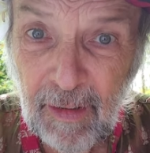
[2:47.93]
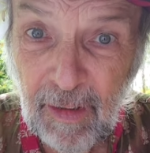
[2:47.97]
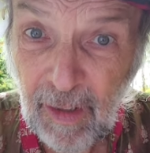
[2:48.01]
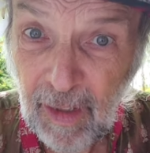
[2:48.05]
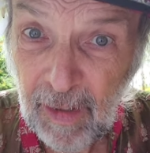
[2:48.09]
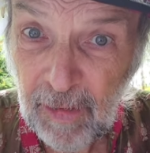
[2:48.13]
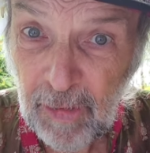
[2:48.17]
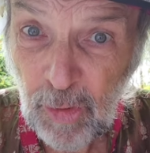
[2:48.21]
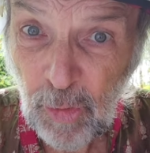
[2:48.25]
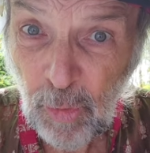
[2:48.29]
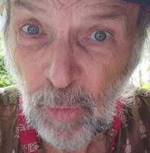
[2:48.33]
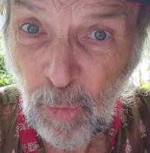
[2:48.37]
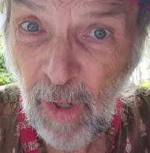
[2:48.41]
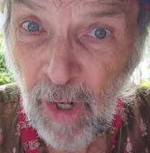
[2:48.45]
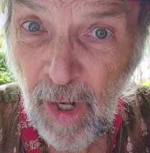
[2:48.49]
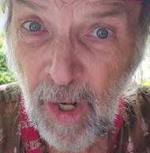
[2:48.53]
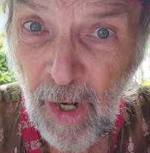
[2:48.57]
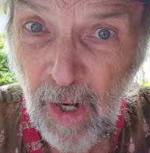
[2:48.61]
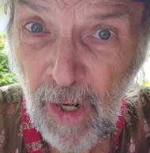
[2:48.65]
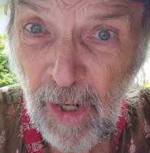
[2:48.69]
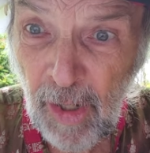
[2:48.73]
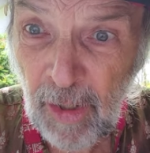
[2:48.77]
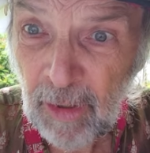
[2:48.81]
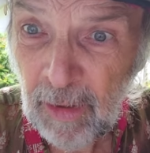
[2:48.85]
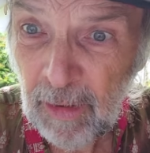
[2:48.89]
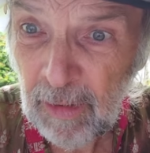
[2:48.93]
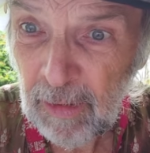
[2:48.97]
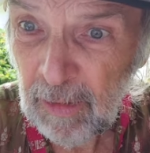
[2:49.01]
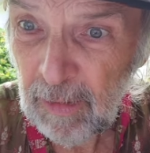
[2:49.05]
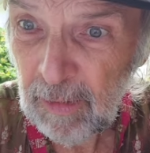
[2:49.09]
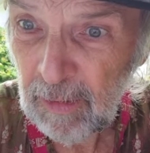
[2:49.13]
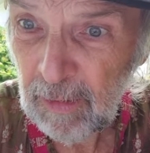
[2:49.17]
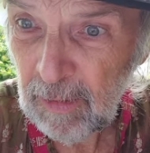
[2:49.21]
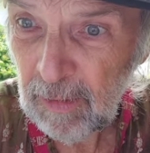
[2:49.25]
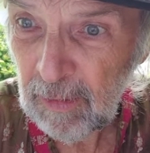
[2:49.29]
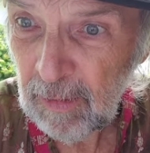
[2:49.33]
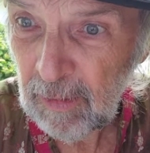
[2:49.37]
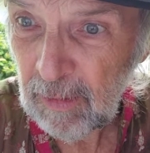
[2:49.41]
underwear...
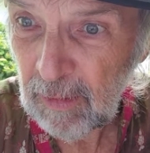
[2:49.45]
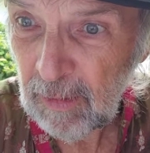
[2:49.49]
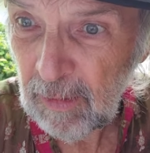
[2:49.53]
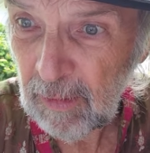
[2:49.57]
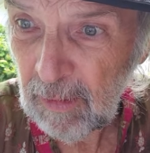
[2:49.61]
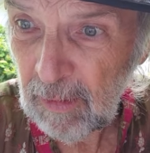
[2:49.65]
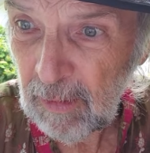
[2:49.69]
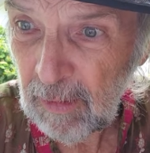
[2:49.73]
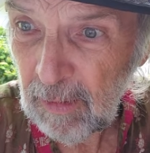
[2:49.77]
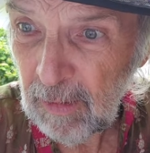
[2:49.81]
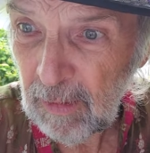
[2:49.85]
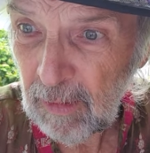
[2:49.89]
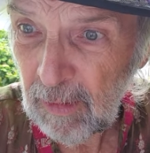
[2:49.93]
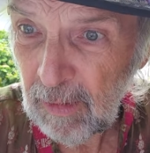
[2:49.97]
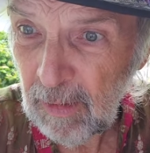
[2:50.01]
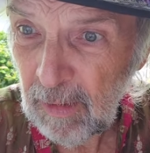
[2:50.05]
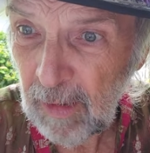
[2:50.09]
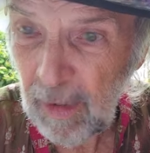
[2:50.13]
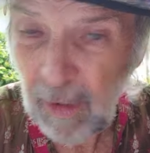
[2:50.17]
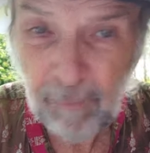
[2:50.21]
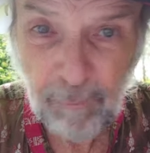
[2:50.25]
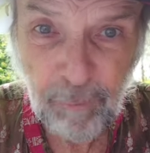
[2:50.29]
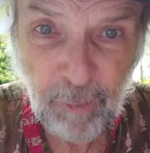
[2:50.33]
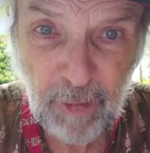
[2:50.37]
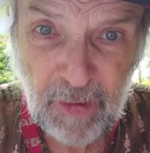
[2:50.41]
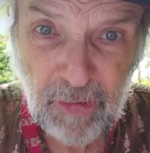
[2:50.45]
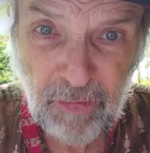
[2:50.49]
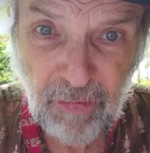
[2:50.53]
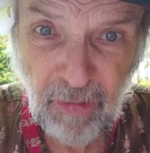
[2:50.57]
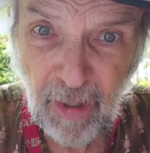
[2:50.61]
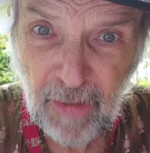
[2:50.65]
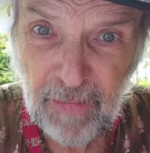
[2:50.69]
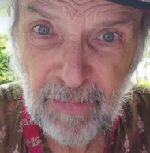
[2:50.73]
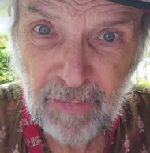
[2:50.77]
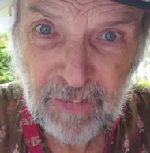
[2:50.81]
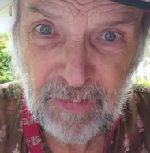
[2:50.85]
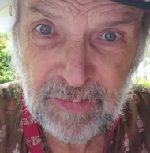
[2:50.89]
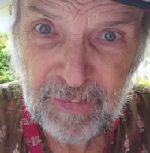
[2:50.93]
And if we
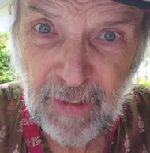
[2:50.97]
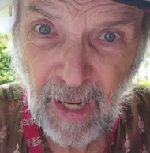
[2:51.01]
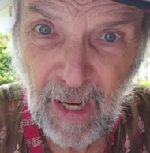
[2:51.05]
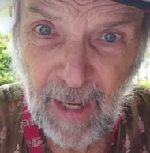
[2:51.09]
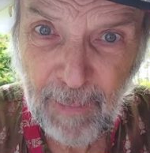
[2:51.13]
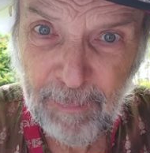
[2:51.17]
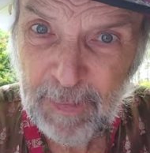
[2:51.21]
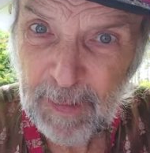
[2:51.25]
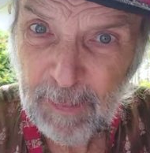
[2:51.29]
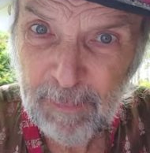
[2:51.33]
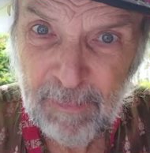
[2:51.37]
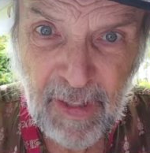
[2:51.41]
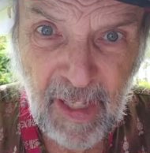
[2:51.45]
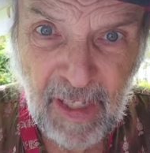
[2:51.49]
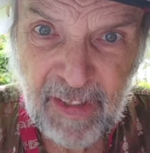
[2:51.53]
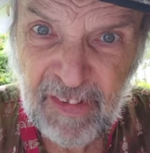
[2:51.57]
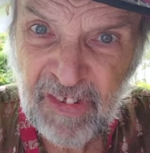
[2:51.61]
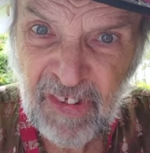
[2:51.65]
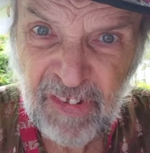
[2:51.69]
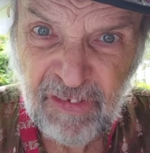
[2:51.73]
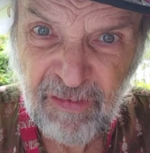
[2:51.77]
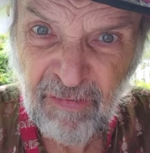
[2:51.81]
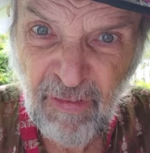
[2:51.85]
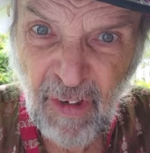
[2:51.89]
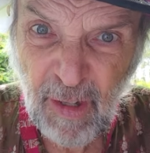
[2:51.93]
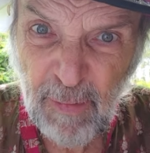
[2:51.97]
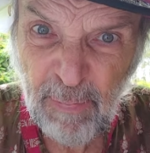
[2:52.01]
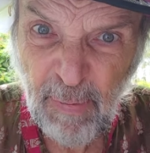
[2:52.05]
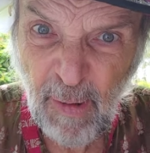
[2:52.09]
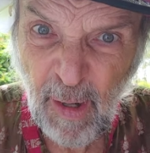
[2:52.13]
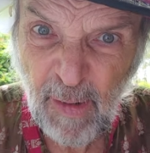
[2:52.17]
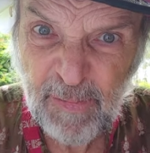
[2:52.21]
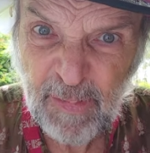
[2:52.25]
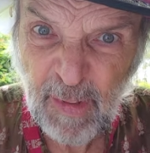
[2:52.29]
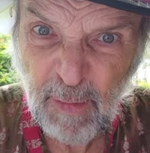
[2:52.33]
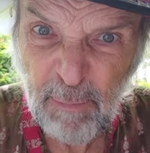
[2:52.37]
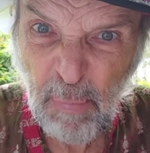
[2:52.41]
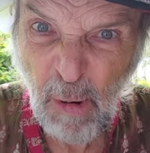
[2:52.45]
tried to stop them, they'd just rip
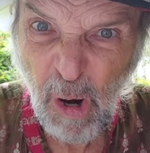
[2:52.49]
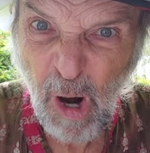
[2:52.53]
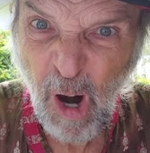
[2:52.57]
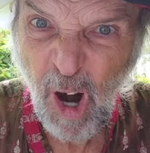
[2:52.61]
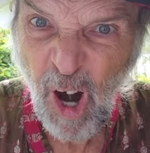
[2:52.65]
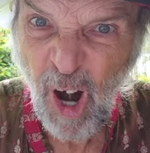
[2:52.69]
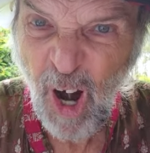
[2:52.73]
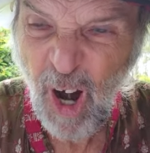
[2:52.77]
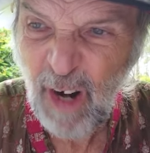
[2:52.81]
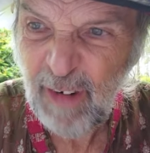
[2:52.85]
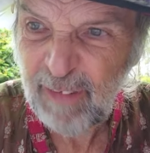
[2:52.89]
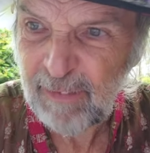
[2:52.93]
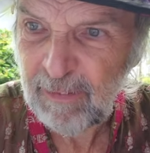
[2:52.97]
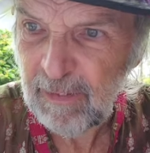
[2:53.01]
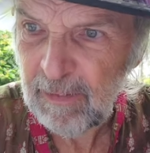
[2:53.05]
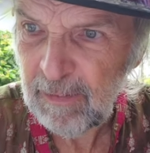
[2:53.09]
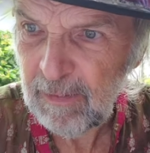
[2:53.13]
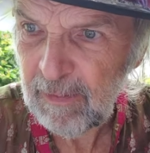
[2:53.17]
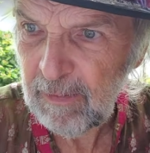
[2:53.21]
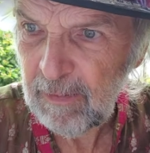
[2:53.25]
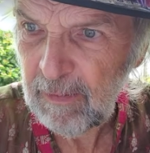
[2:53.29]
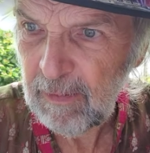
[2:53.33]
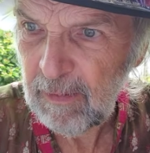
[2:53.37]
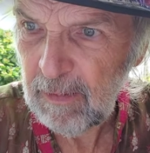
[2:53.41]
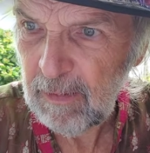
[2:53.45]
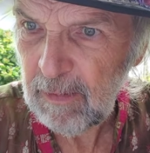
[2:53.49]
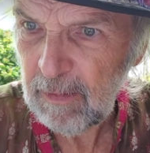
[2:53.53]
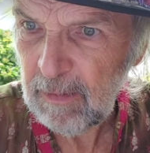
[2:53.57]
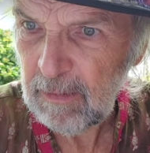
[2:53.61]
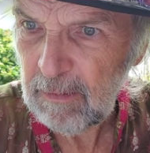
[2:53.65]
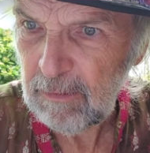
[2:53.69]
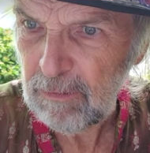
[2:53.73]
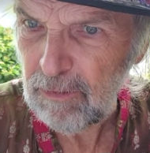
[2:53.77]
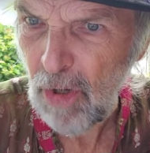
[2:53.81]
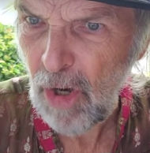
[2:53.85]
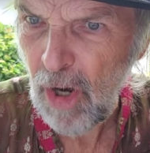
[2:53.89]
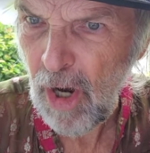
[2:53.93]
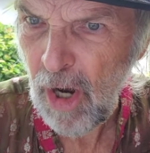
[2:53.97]
us apart.
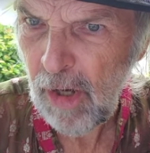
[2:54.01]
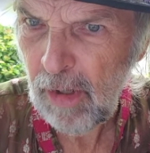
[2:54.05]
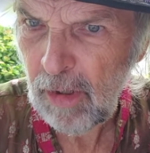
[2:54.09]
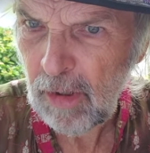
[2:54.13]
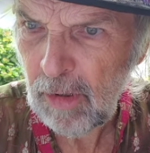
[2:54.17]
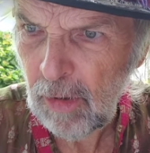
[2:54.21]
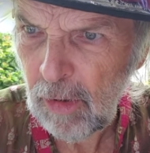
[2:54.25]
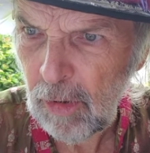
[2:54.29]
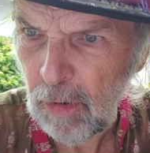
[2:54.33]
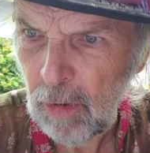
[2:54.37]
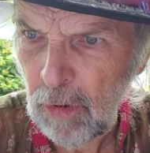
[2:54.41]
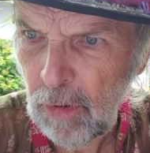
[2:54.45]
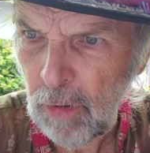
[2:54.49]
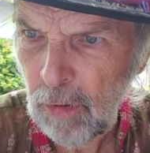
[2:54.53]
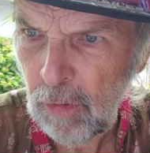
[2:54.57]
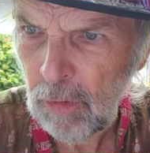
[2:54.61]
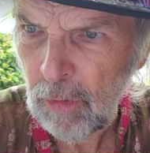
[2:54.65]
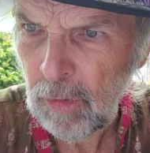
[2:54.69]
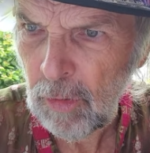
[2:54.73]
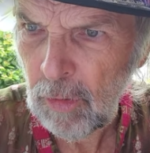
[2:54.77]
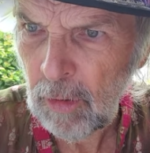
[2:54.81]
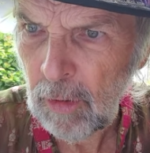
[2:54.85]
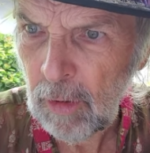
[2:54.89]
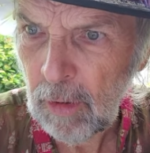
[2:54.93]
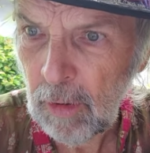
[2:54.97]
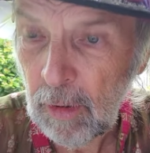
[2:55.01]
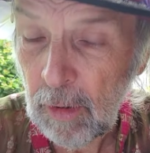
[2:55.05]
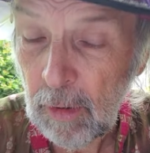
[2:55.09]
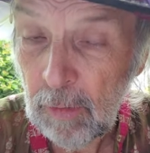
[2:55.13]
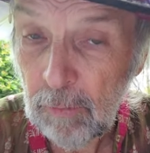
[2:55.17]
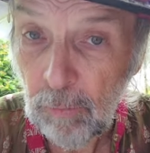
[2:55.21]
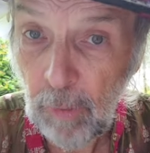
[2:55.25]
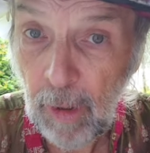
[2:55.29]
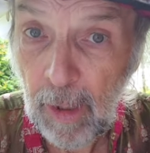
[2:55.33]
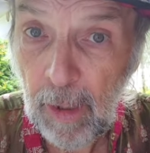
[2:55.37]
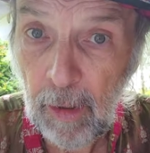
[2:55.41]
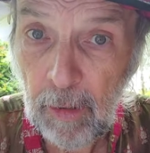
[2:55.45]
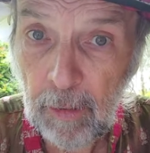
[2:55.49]
Yeah. Oh,
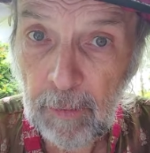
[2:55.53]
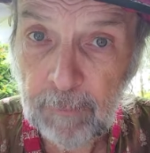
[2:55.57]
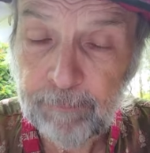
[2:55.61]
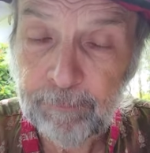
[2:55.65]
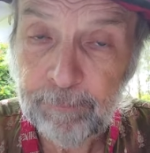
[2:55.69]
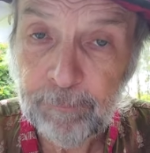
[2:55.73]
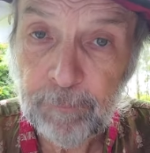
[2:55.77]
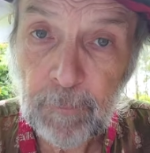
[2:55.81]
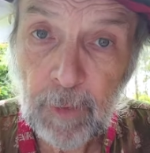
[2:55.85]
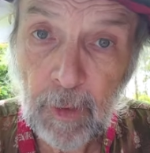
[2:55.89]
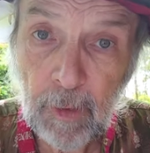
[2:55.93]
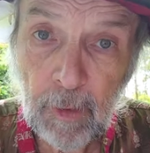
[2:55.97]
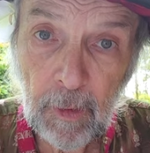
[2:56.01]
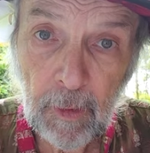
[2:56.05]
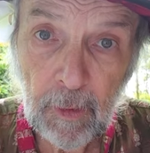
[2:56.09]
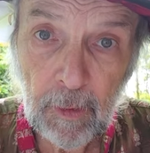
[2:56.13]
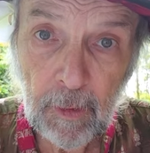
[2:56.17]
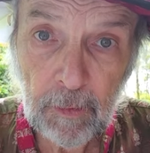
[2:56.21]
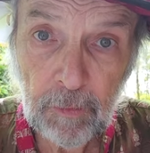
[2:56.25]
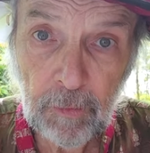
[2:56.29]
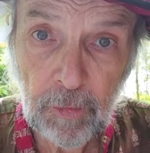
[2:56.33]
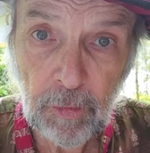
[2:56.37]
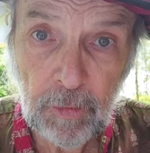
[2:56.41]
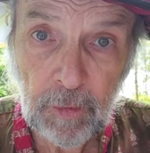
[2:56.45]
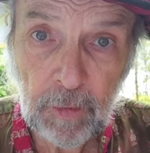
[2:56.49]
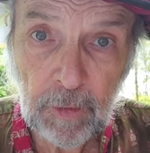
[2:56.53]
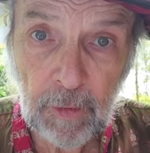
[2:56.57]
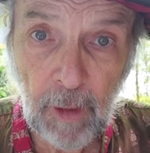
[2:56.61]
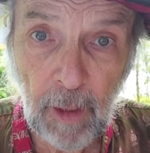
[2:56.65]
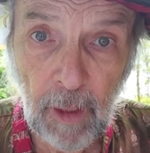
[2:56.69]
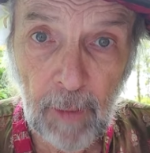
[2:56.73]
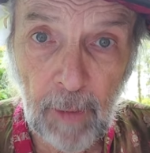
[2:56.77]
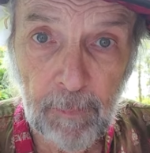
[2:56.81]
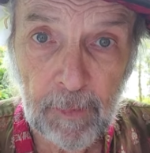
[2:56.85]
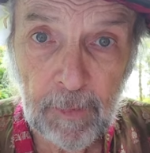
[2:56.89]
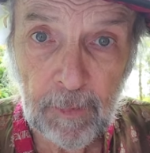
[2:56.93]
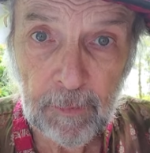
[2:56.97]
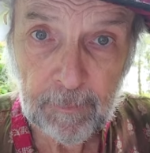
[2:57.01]
well,
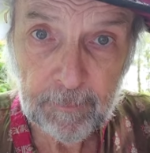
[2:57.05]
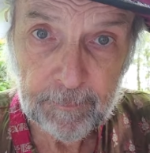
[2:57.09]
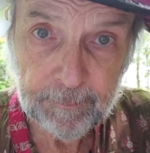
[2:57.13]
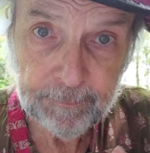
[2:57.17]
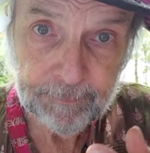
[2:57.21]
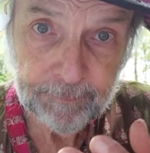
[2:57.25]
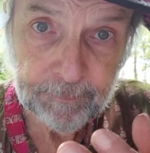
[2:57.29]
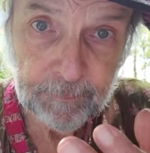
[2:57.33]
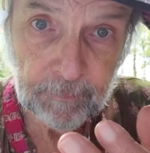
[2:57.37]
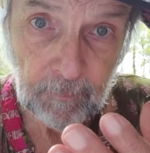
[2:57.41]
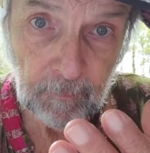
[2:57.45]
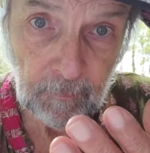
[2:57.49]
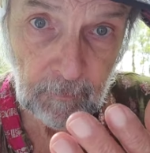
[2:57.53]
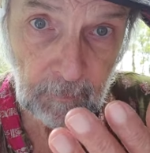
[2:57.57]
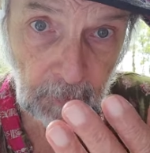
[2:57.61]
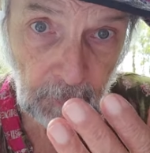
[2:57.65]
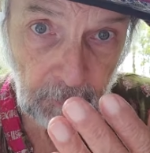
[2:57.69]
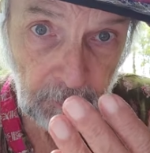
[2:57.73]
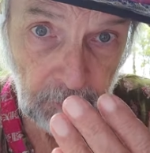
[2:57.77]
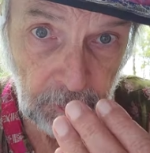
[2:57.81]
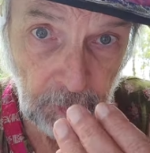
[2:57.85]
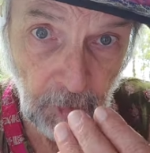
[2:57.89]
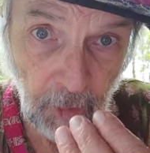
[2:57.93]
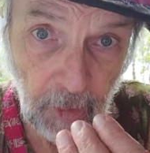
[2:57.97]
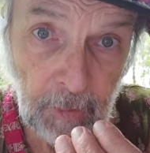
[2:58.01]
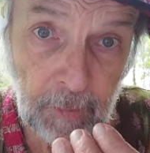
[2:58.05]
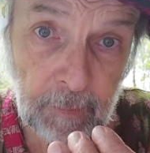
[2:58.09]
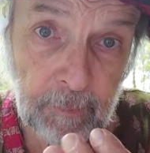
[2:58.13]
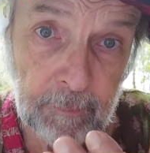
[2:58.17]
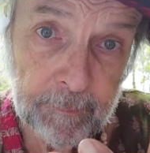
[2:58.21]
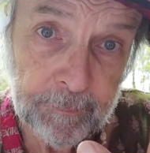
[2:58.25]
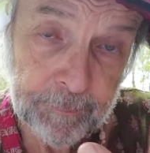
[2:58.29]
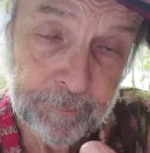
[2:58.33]
Tutankhamen, son.